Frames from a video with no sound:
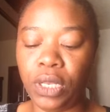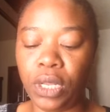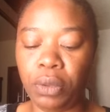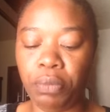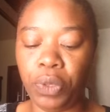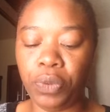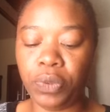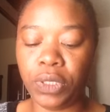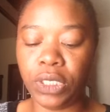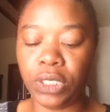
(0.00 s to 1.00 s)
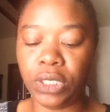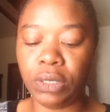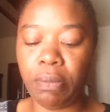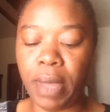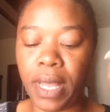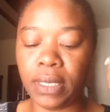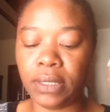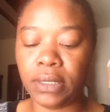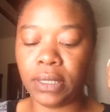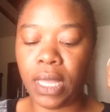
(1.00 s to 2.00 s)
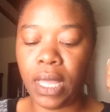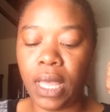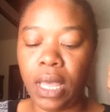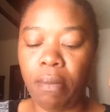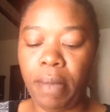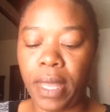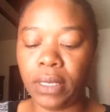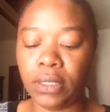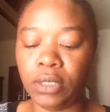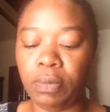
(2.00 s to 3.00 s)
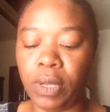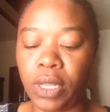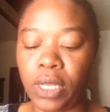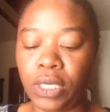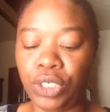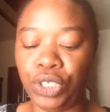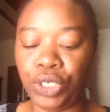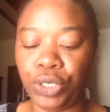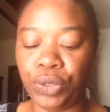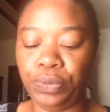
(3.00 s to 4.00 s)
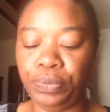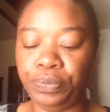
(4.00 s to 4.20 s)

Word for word: the immune system balance balance blood sugar